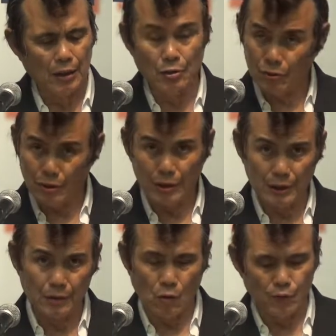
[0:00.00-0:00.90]
You don't
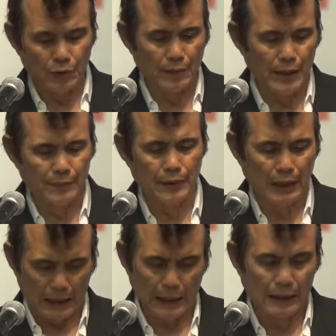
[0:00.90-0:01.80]
need to open the Bible.
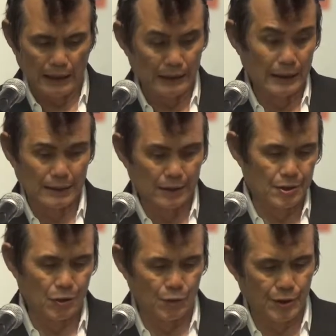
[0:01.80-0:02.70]
I just
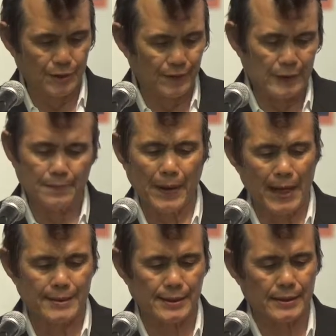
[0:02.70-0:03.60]
show
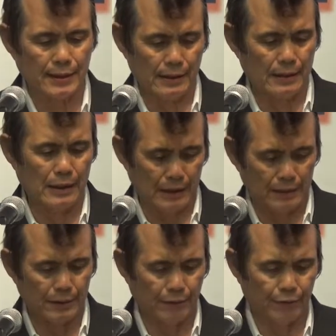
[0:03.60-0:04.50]
passage.
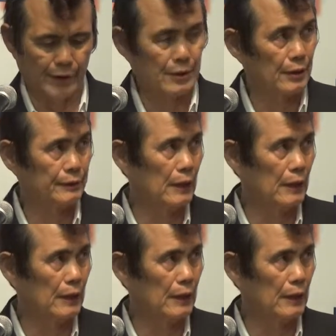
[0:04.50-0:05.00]
I'm going to read.